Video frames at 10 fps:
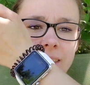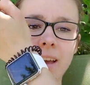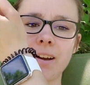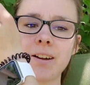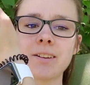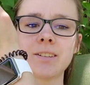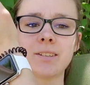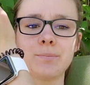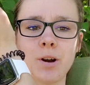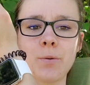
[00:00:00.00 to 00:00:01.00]
I got a
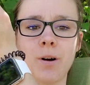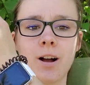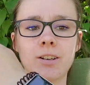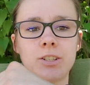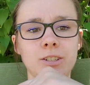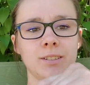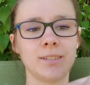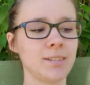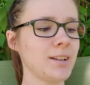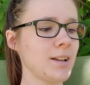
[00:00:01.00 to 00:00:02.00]
smartwatch,
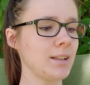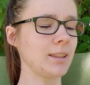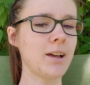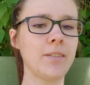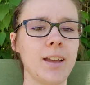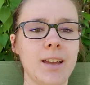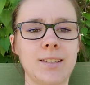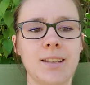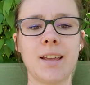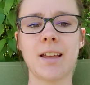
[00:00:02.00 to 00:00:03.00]
loving it.